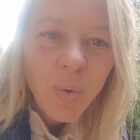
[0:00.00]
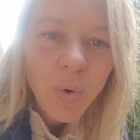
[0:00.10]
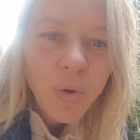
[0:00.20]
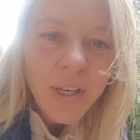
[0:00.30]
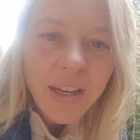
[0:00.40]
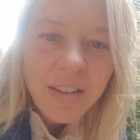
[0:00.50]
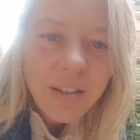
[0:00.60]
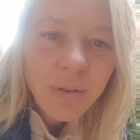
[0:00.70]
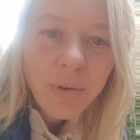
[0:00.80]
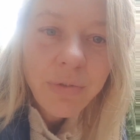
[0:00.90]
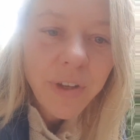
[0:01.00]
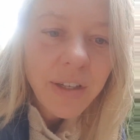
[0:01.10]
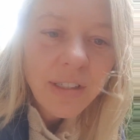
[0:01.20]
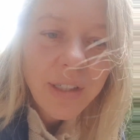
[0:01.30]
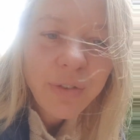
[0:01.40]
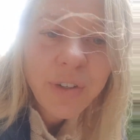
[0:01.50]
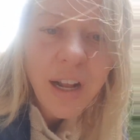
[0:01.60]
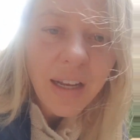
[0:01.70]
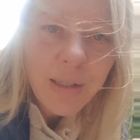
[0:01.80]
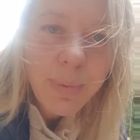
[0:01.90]
We're all here to reveal
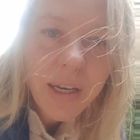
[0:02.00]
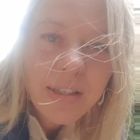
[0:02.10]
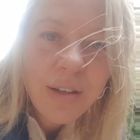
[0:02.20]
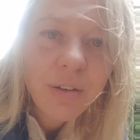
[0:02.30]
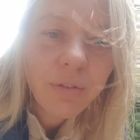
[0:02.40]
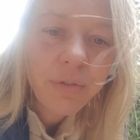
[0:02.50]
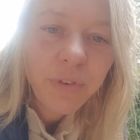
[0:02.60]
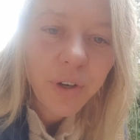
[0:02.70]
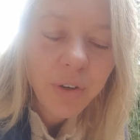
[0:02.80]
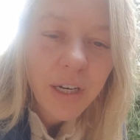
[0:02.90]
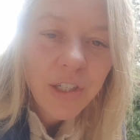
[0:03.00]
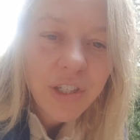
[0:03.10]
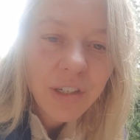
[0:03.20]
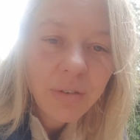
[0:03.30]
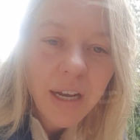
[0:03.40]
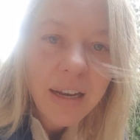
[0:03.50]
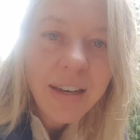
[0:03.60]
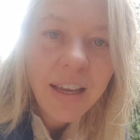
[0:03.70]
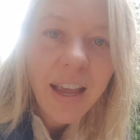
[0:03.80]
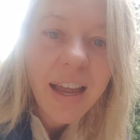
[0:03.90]
different aspects of creation and
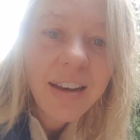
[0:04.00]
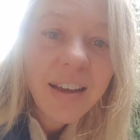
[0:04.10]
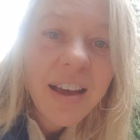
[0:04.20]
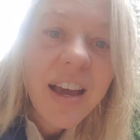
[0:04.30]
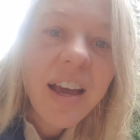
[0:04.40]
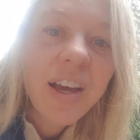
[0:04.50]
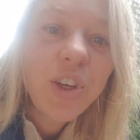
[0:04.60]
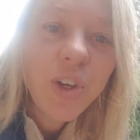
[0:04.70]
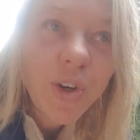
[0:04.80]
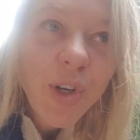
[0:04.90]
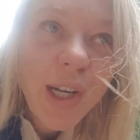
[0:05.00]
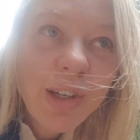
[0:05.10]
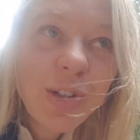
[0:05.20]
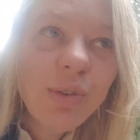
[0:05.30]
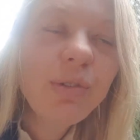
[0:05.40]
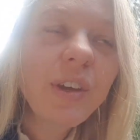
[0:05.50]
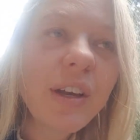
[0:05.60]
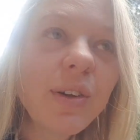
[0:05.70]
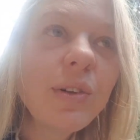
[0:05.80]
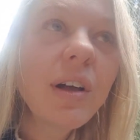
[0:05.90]
reality, and you're here to
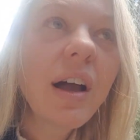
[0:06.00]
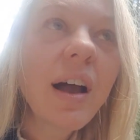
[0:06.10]
reveal